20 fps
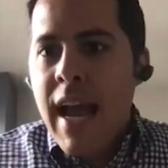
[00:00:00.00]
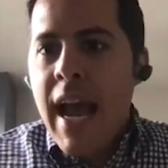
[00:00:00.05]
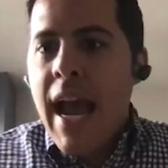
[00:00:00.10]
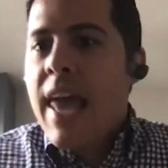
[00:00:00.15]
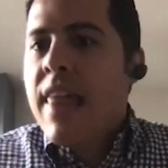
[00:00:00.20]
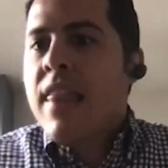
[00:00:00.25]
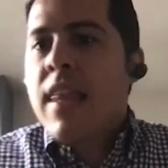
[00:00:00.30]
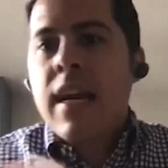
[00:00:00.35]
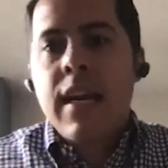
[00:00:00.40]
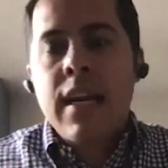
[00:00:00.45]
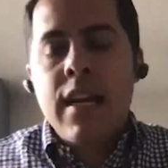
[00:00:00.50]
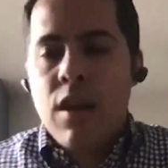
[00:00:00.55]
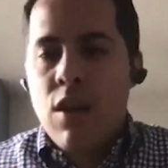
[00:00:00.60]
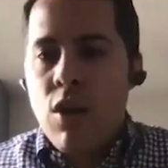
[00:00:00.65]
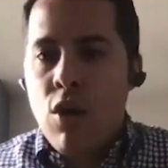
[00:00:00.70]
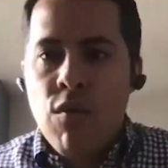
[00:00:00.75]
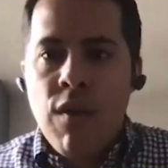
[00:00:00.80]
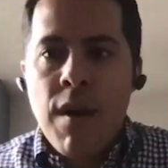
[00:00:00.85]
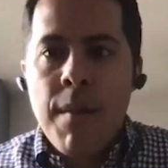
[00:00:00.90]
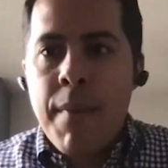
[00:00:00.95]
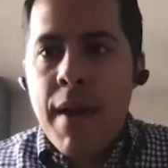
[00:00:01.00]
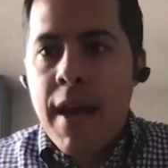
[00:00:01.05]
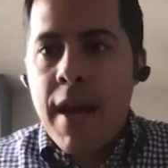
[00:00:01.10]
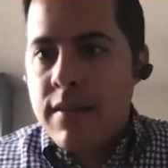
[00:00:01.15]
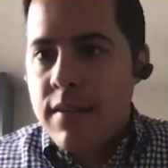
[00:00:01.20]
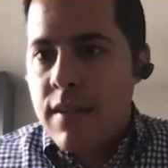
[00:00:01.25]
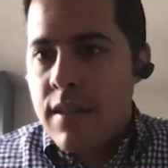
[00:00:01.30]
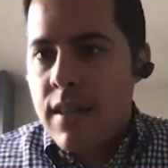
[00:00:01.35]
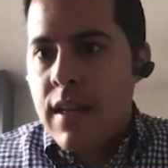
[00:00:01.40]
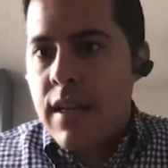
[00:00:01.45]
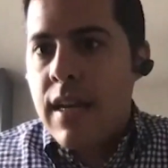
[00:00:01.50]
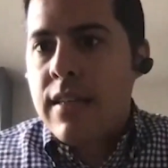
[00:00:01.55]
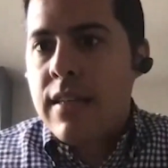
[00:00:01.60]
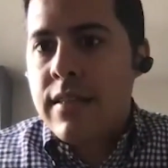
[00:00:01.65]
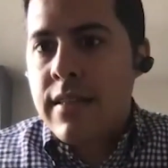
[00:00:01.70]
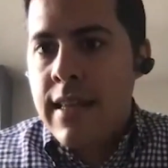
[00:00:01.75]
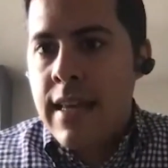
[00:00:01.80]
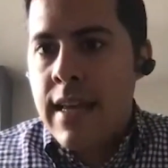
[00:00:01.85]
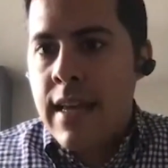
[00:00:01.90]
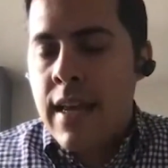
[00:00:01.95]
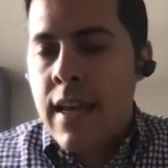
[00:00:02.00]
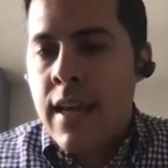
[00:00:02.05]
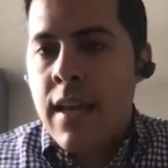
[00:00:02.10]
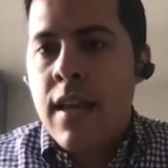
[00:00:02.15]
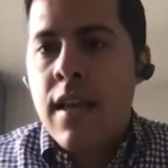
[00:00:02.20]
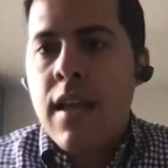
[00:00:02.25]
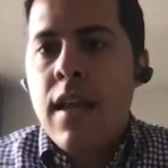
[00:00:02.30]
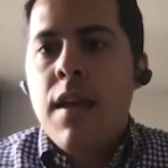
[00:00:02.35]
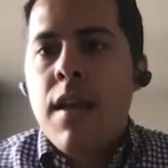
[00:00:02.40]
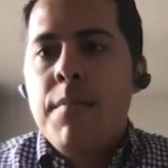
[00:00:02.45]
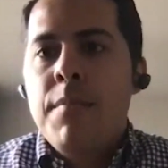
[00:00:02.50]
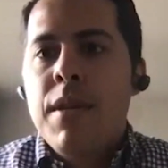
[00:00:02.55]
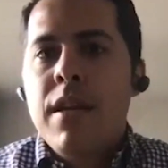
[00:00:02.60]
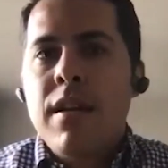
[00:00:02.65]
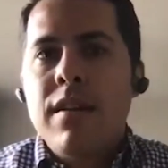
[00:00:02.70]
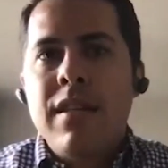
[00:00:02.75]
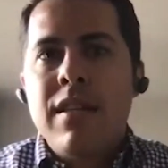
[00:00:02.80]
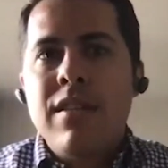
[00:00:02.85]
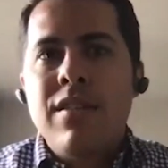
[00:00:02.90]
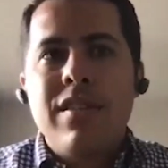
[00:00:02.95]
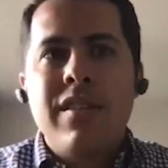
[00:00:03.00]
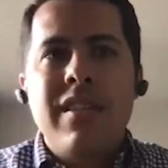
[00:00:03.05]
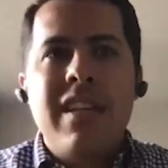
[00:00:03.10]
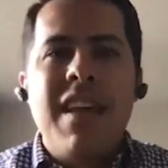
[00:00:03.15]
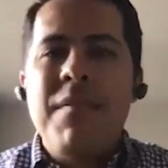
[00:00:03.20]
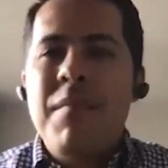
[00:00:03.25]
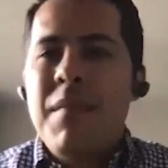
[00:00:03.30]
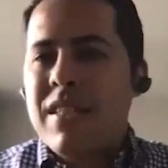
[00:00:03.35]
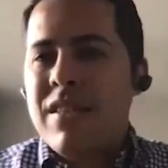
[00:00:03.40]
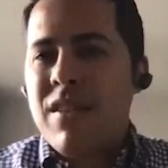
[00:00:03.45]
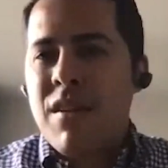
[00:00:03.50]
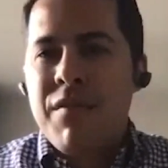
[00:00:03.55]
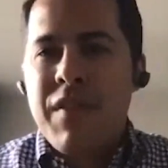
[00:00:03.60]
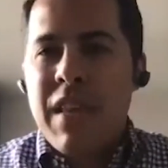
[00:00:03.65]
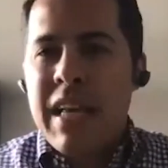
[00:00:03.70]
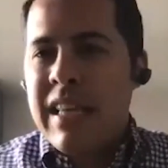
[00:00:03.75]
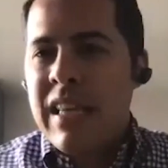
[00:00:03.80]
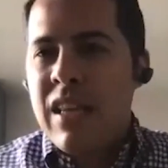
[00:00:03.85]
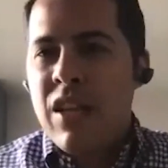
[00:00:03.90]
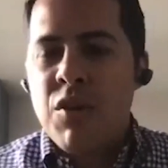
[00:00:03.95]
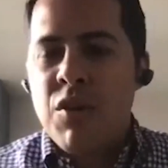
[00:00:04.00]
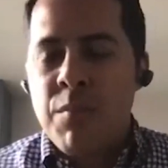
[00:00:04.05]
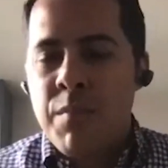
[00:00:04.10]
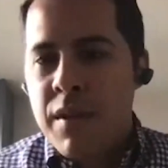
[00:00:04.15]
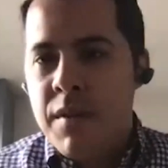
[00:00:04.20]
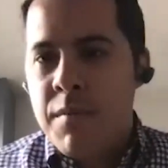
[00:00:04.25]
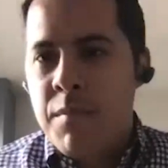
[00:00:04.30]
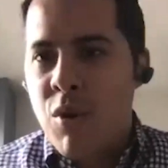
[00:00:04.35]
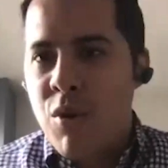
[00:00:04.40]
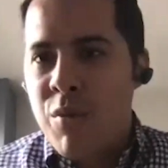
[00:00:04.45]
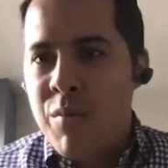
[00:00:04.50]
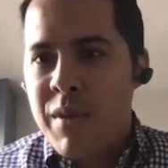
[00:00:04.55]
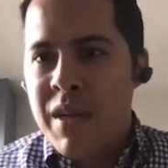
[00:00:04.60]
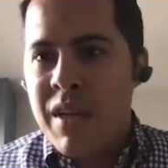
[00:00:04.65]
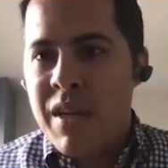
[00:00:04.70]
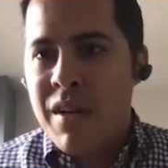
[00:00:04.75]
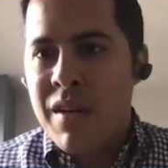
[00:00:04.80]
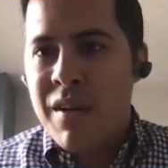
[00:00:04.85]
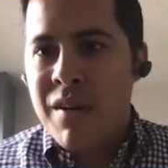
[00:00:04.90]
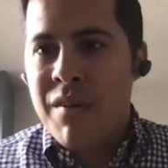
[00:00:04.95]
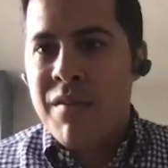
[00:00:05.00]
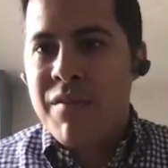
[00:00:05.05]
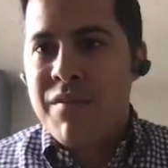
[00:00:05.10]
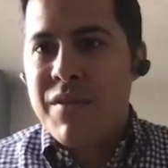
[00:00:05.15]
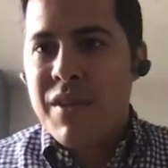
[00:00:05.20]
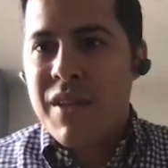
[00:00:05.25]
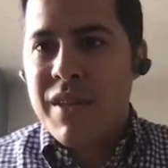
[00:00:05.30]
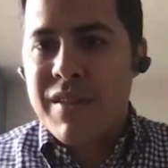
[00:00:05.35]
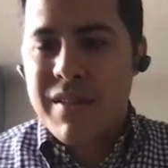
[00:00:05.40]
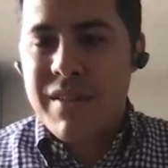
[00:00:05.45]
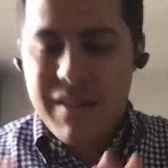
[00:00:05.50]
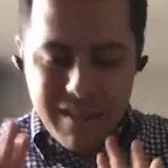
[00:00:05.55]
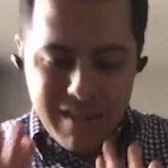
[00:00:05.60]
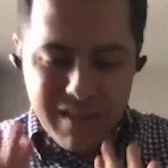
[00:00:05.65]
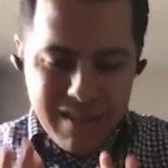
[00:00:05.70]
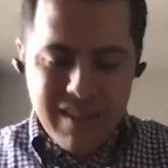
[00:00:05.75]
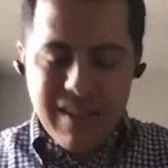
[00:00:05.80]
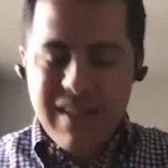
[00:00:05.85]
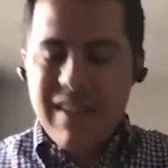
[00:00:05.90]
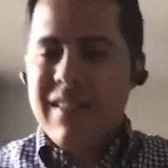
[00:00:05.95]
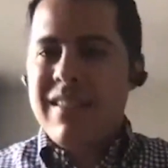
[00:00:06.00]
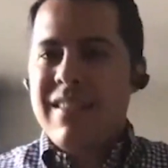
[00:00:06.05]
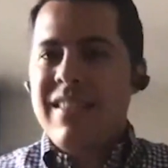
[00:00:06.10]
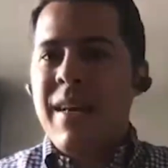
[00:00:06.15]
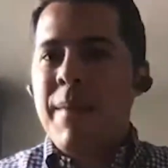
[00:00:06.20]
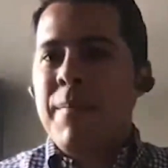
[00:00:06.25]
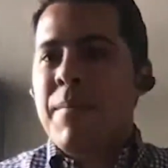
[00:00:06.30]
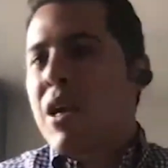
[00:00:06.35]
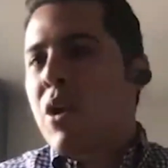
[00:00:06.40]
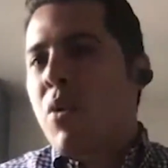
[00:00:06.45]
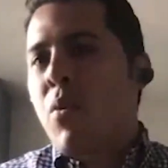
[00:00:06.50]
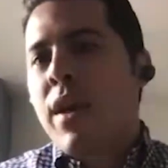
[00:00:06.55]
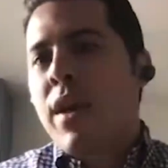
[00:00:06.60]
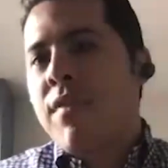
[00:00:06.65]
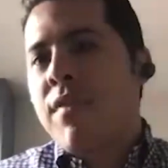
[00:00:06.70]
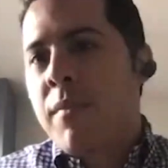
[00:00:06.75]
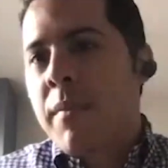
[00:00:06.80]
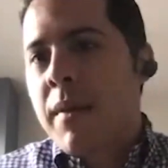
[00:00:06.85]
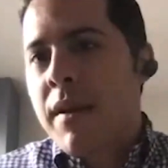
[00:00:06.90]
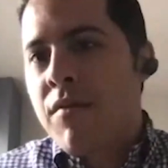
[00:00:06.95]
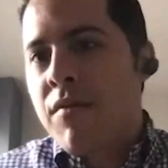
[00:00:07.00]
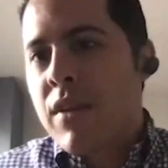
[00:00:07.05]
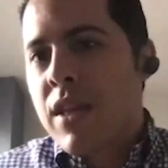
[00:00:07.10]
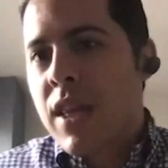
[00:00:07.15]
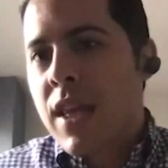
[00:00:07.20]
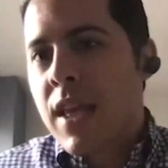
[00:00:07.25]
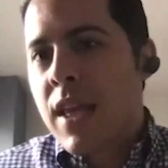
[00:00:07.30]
And then I can go right back to the next thing, because I just gave myself that little bit of moment of just stepping away from everything.